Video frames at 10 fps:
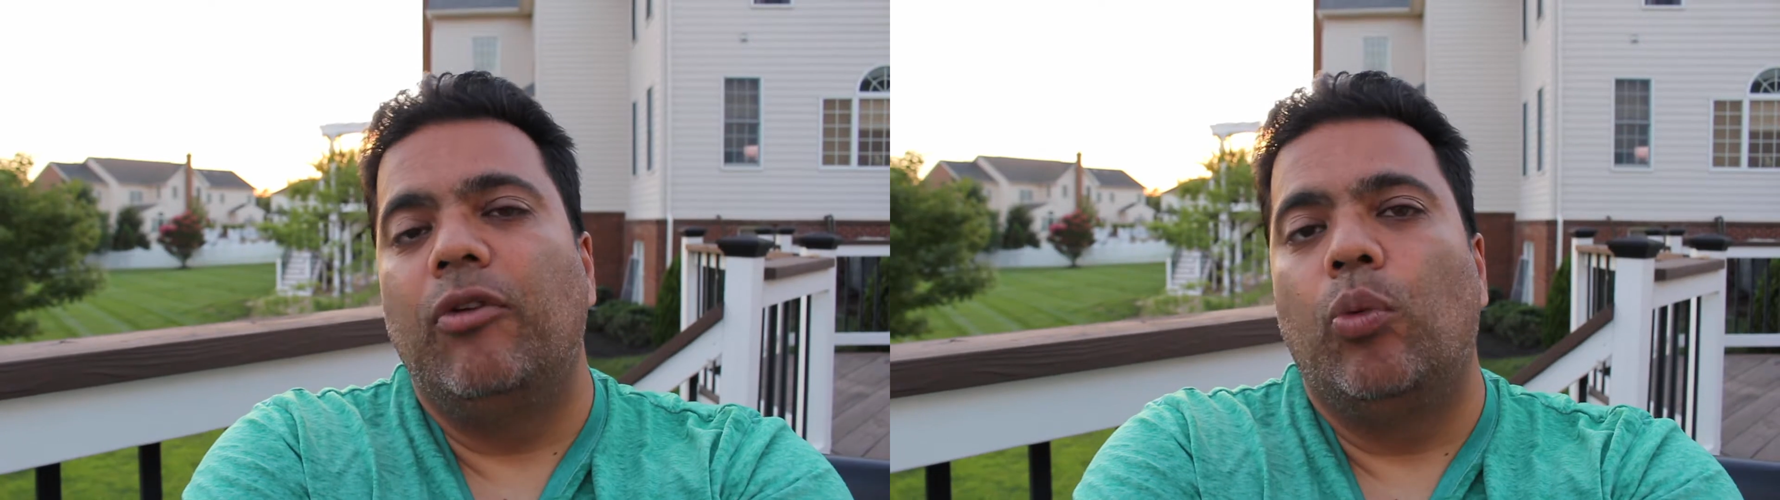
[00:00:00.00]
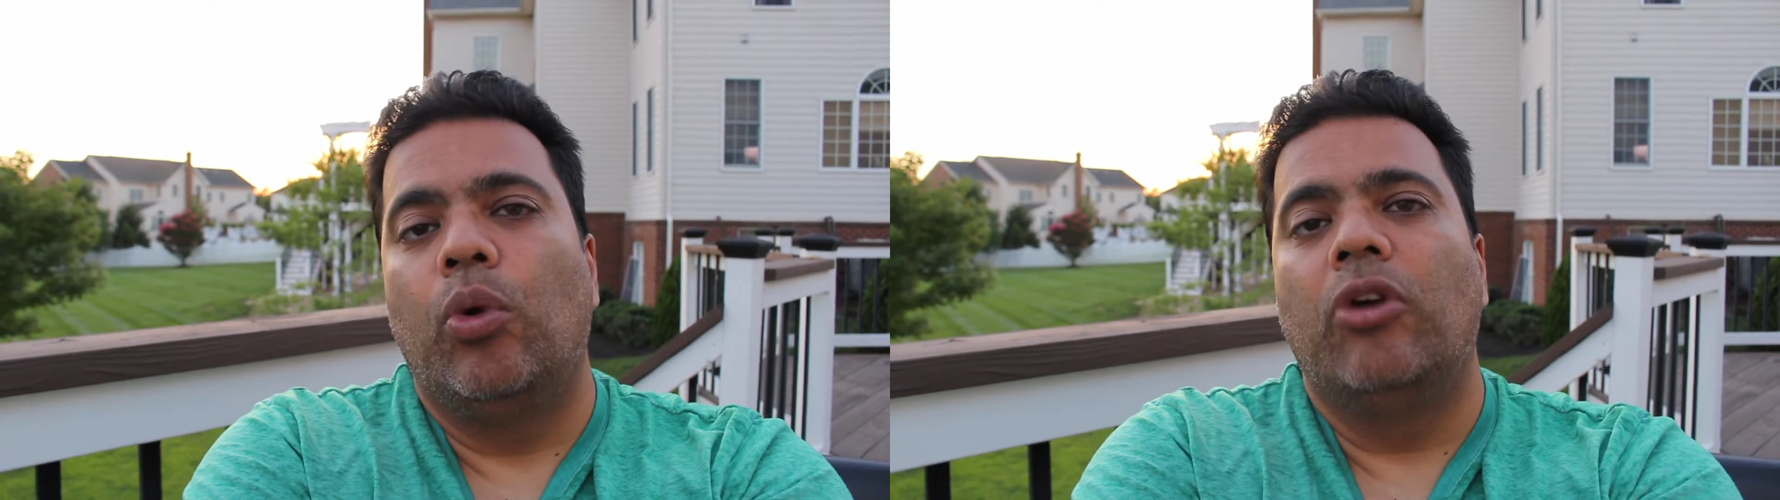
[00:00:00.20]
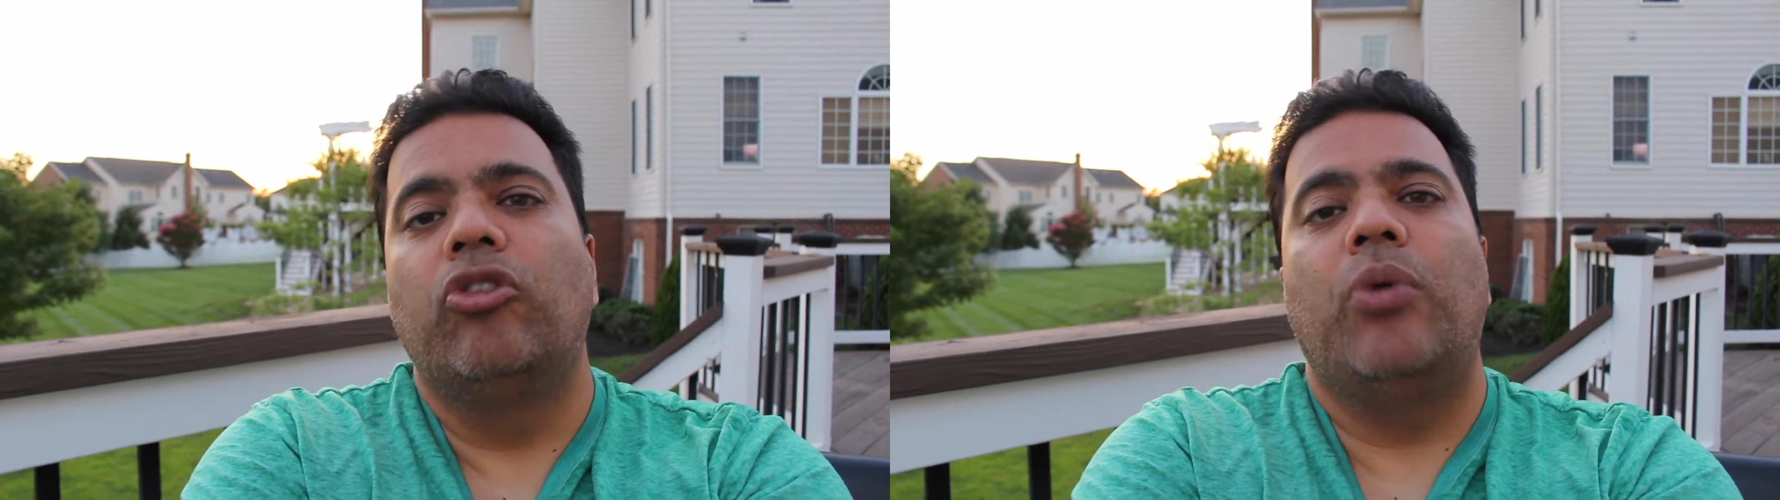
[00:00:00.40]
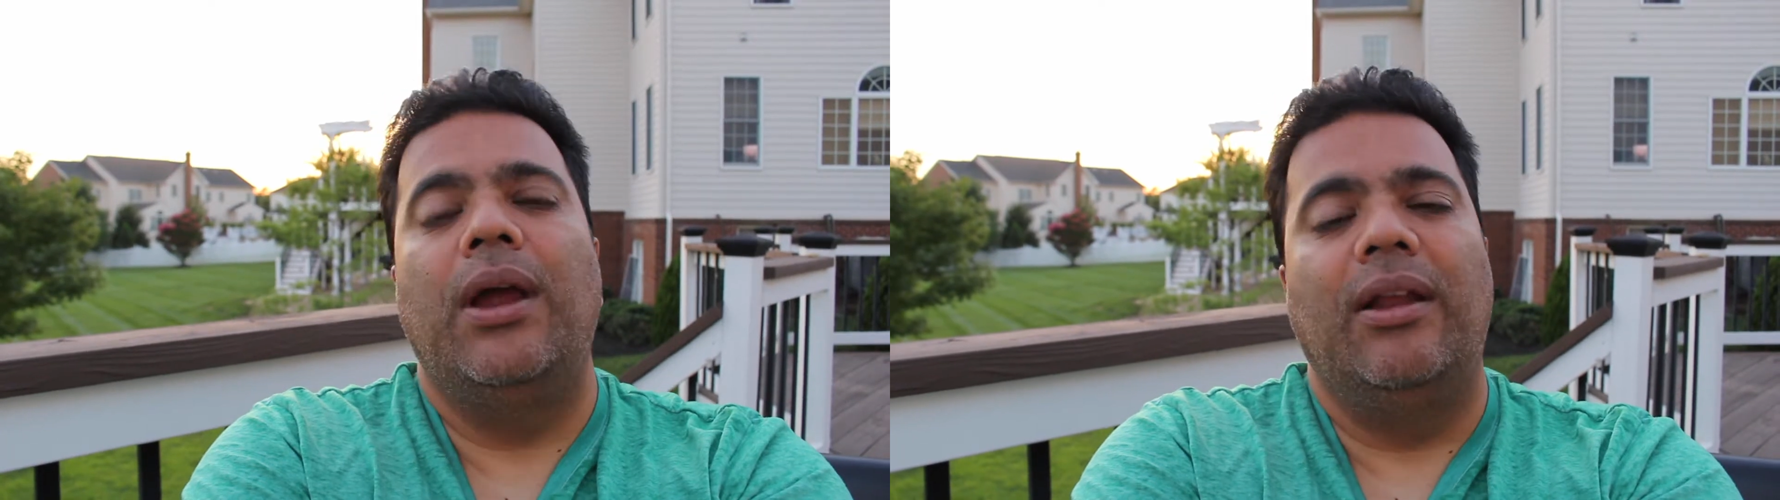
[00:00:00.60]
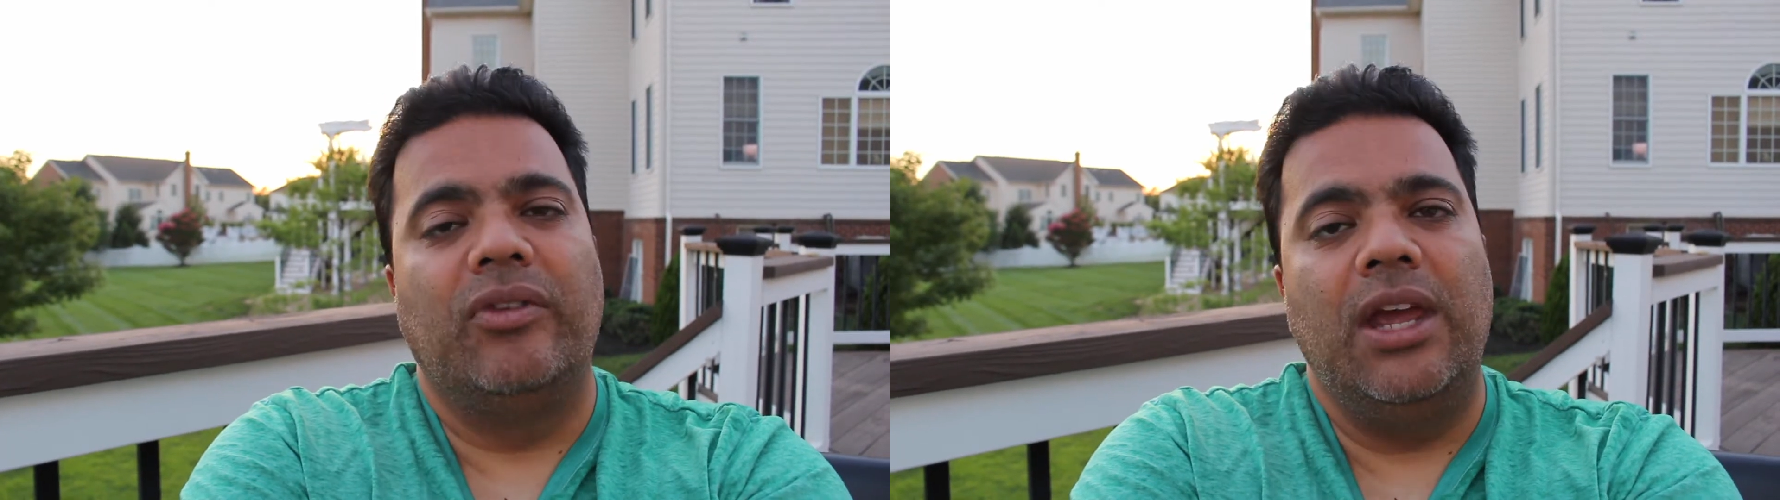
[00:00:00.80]
If it works,
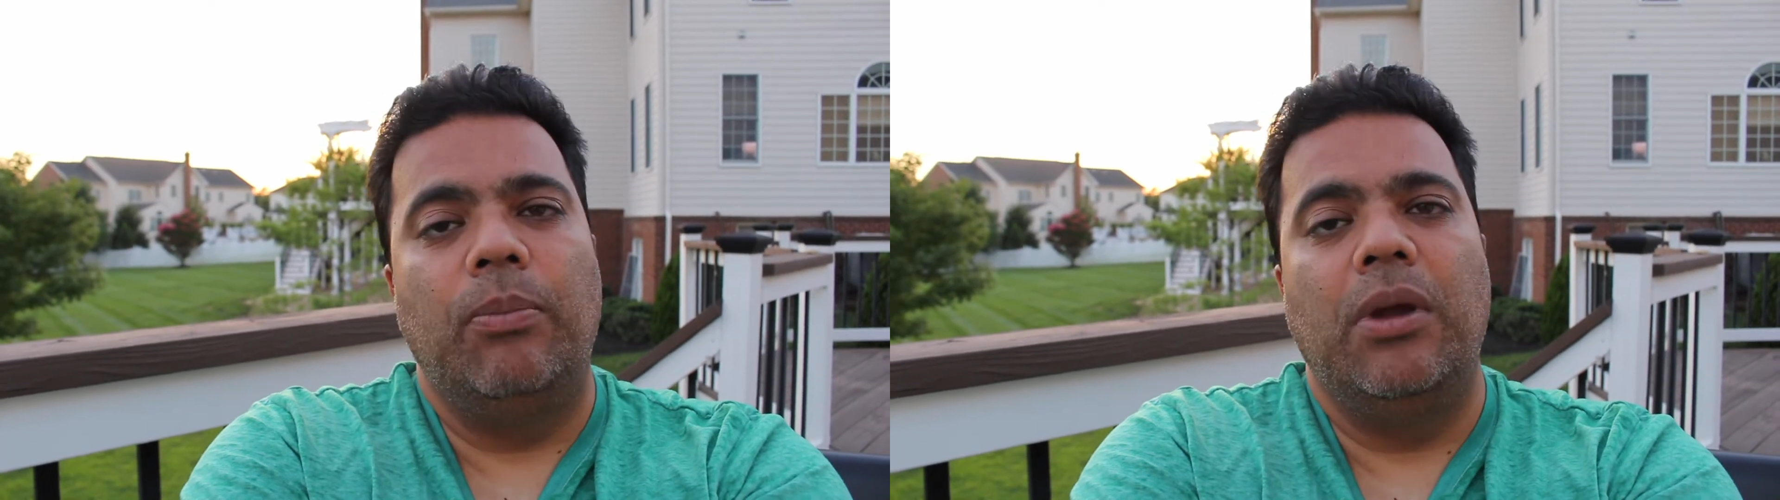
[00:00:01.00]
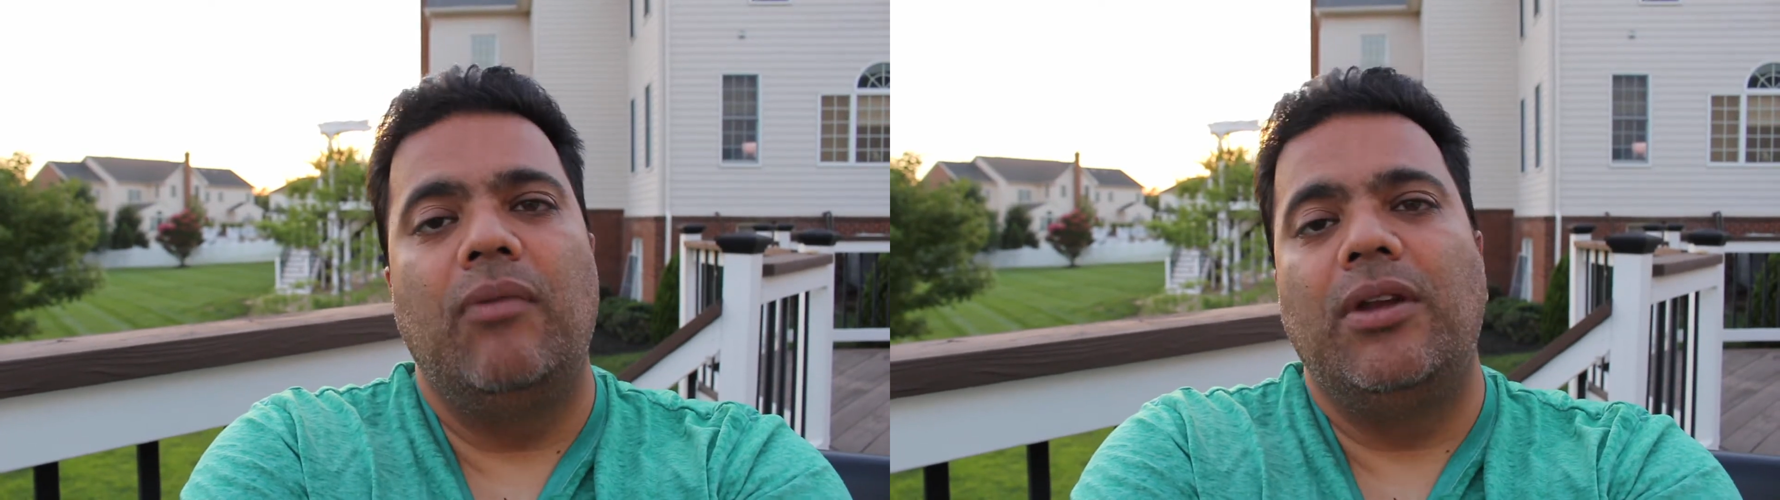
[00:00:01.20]
great, let's keep it.